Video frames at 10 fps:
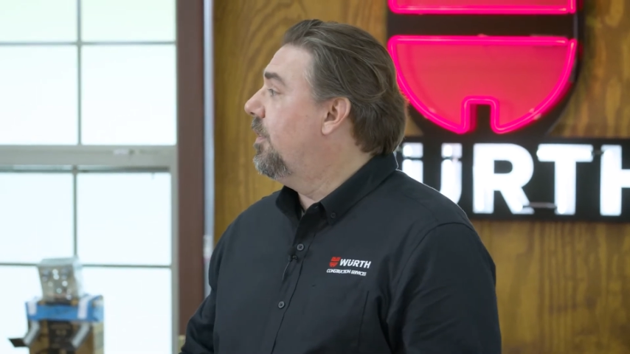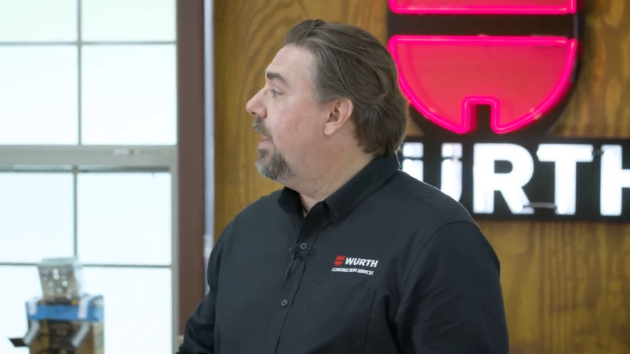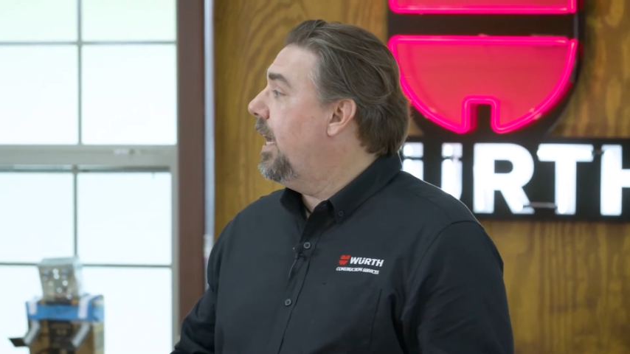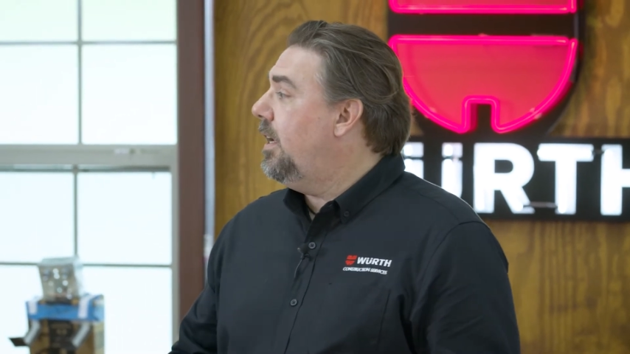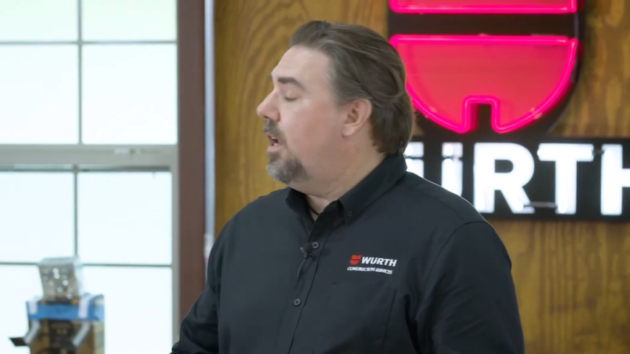
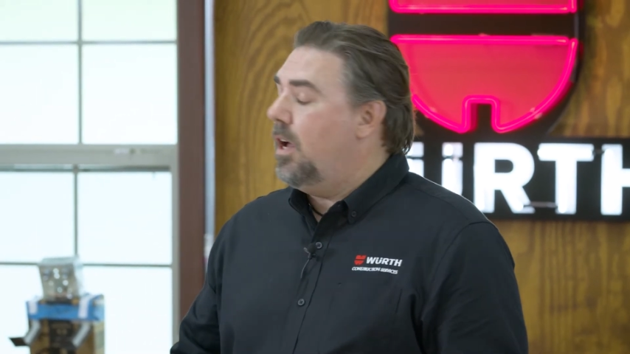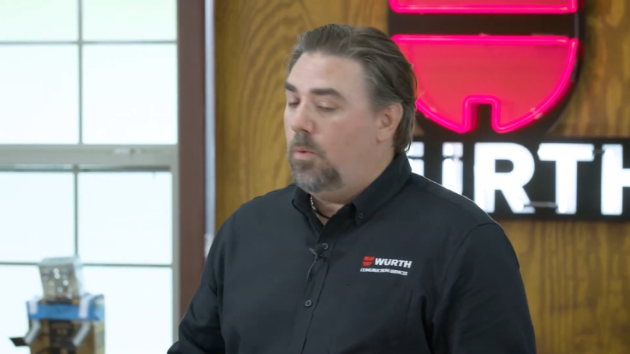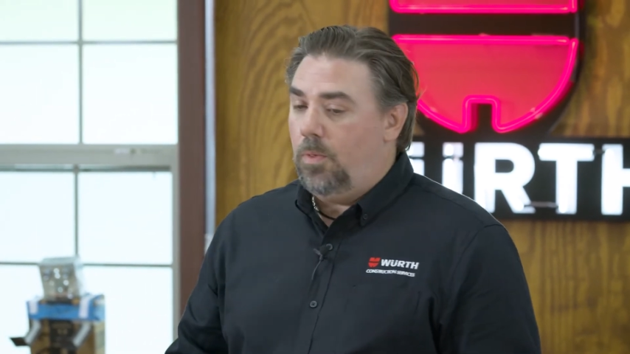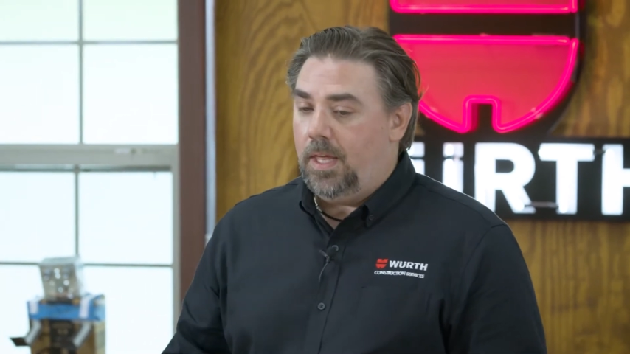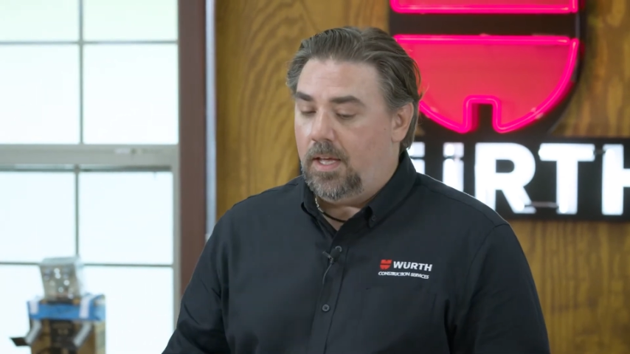Right. They
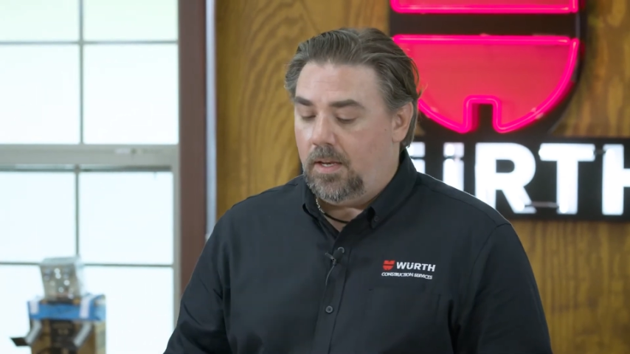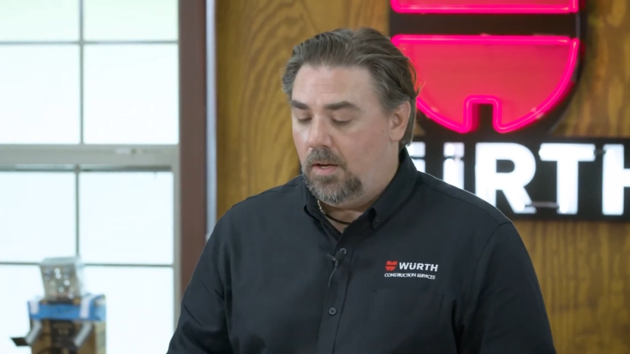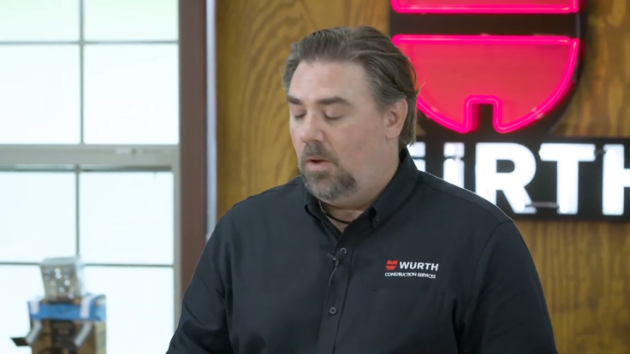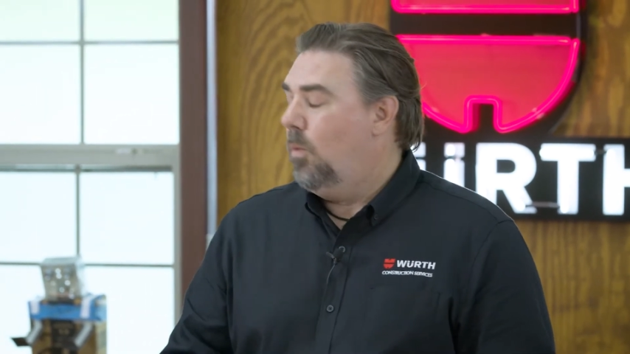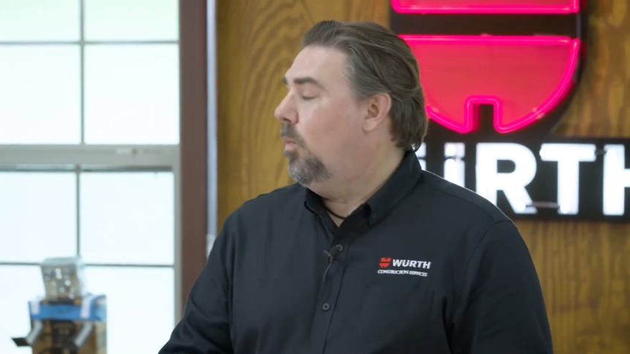know that
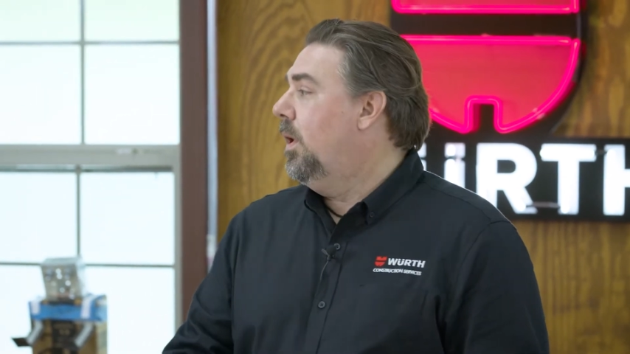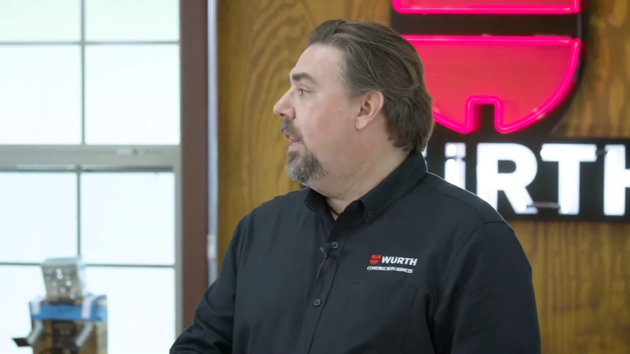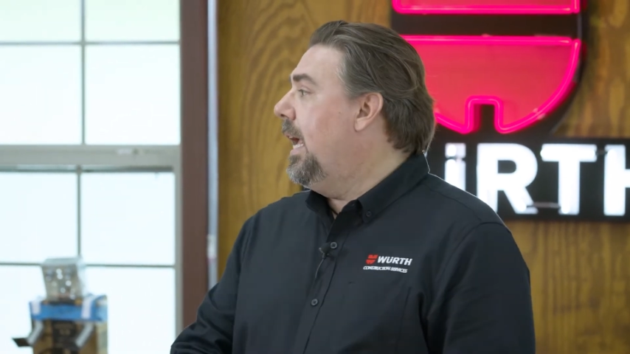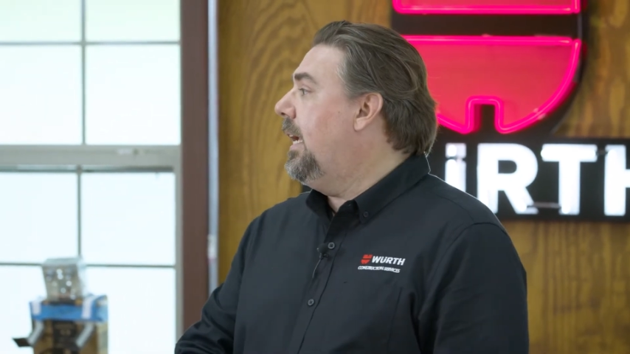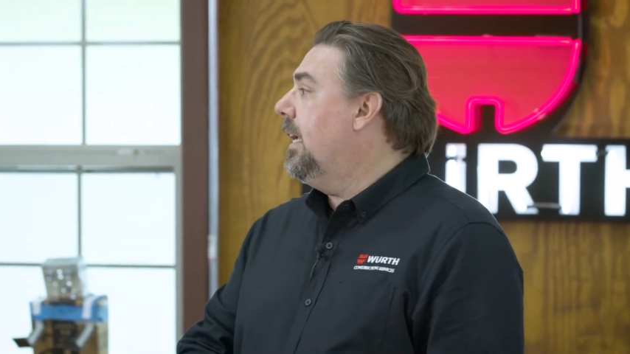
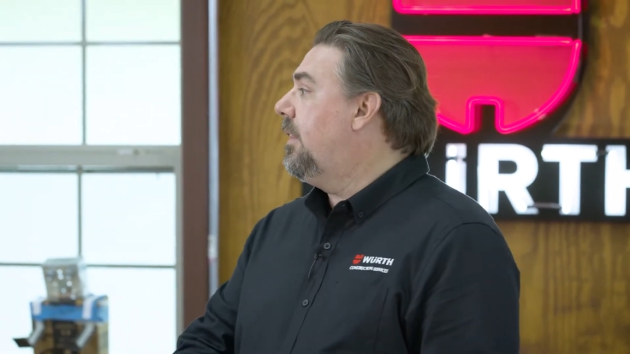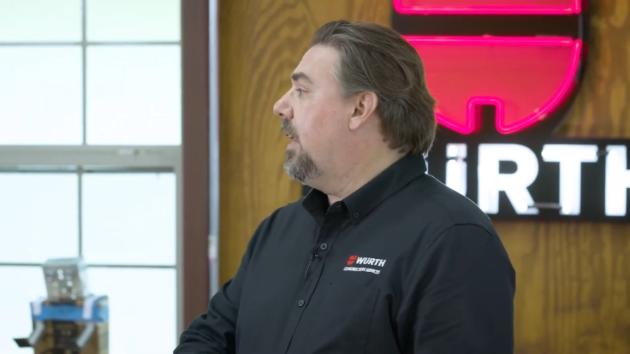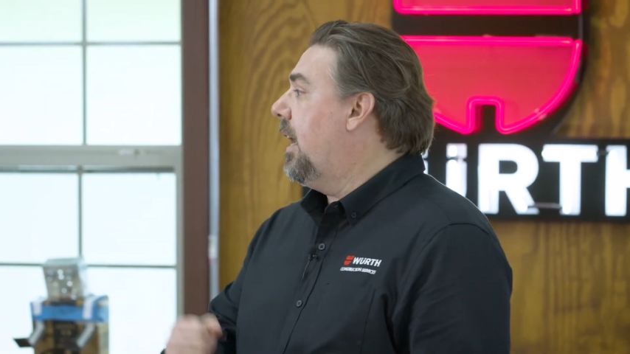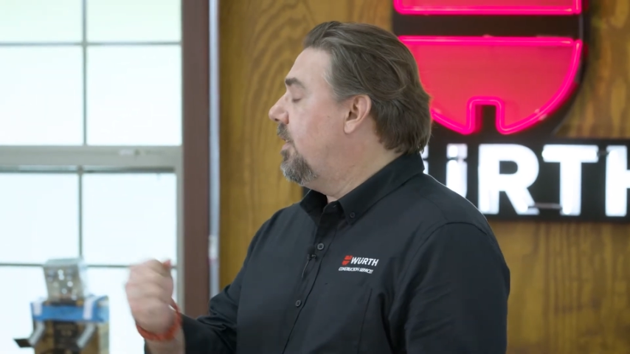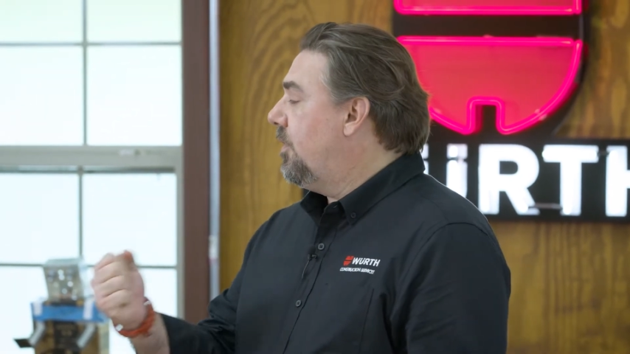when they get
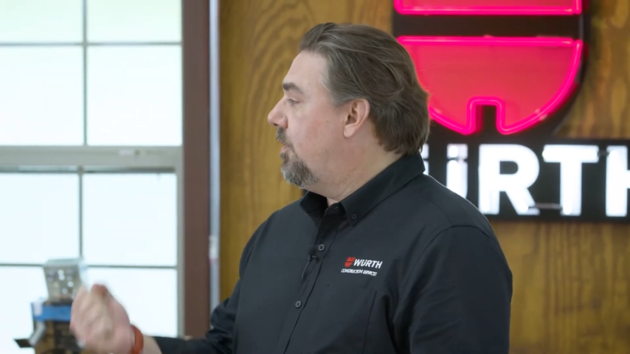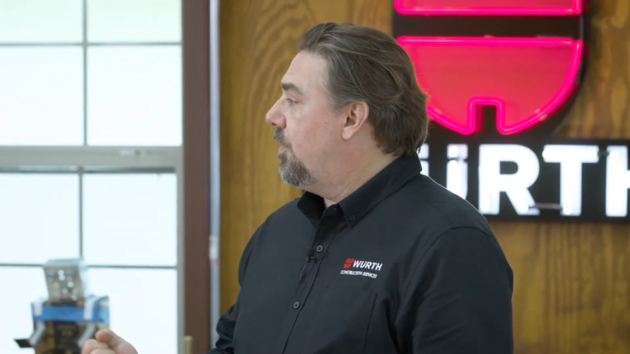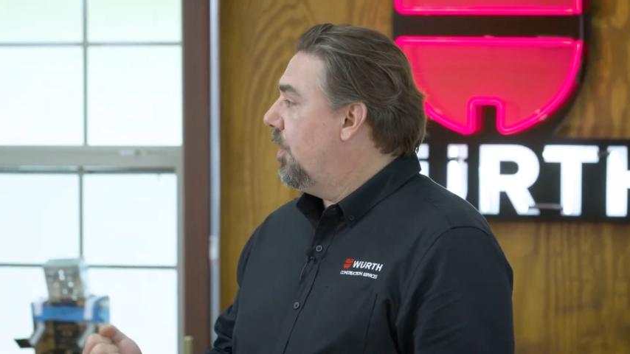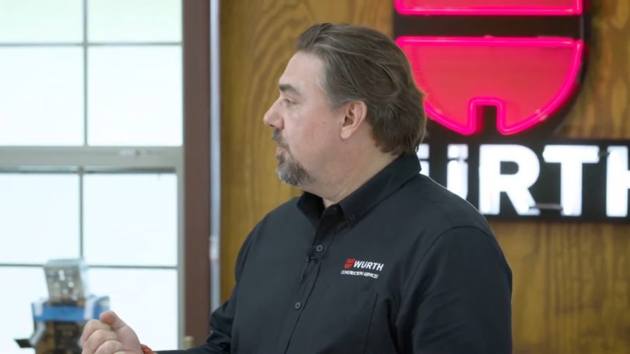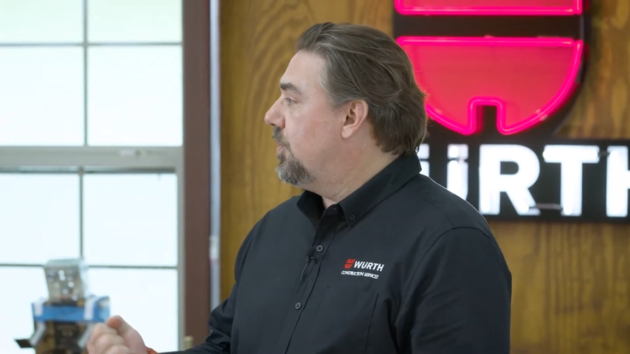that
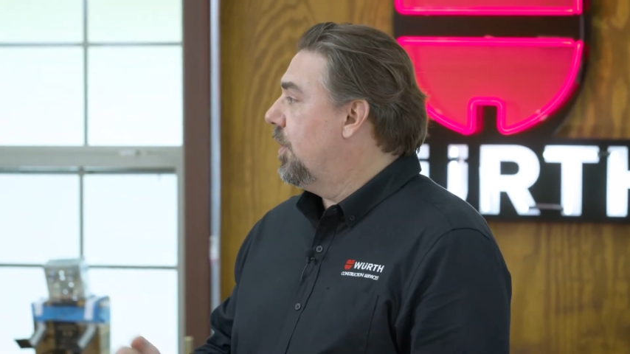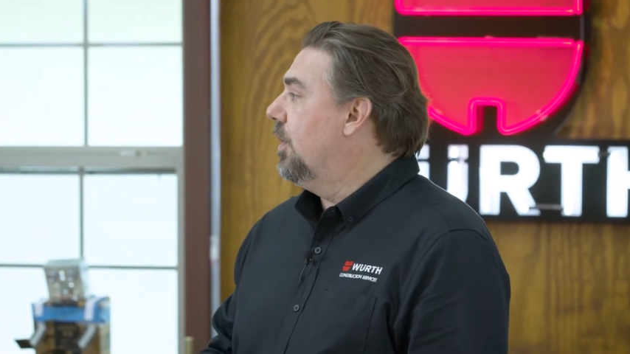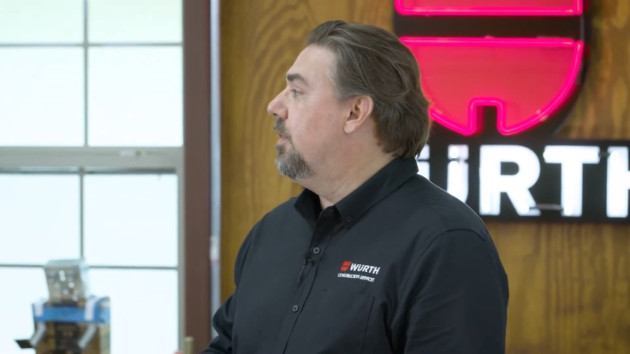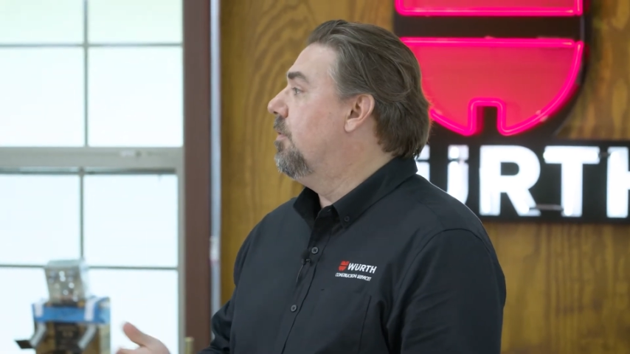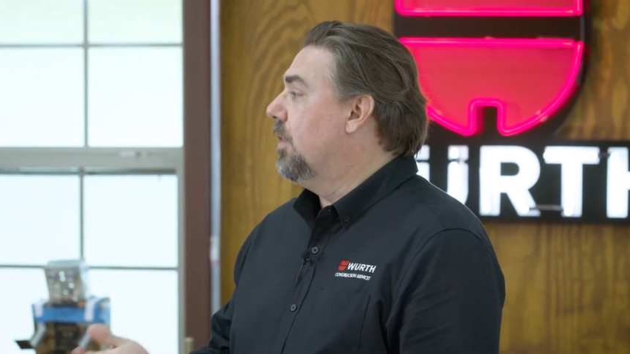third
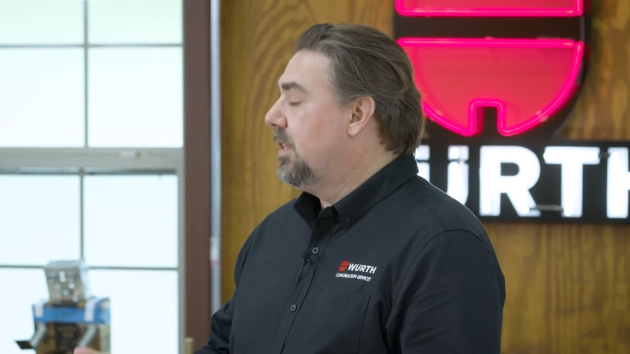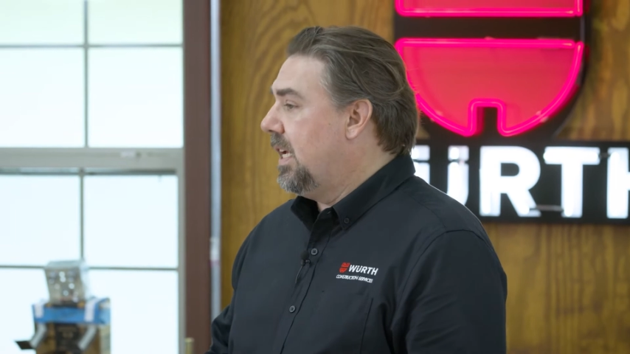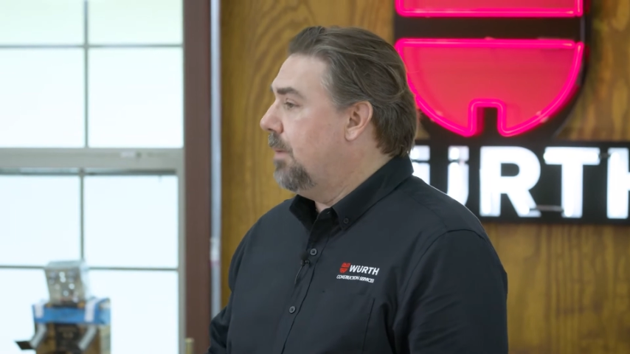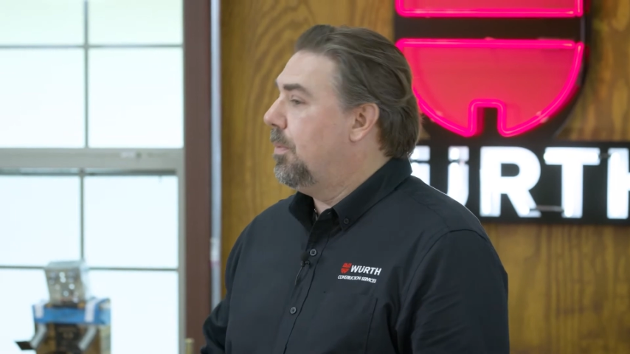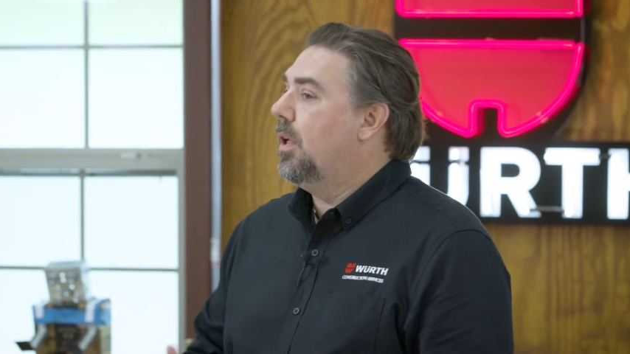turn, for
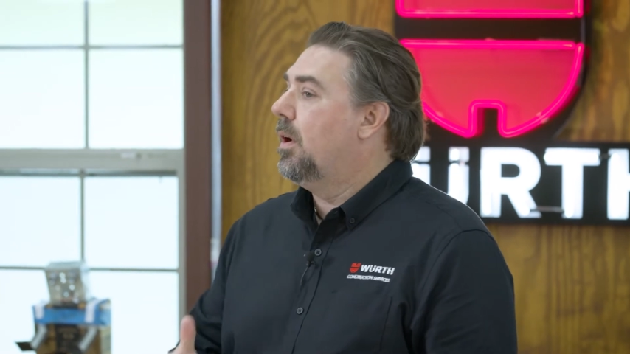example,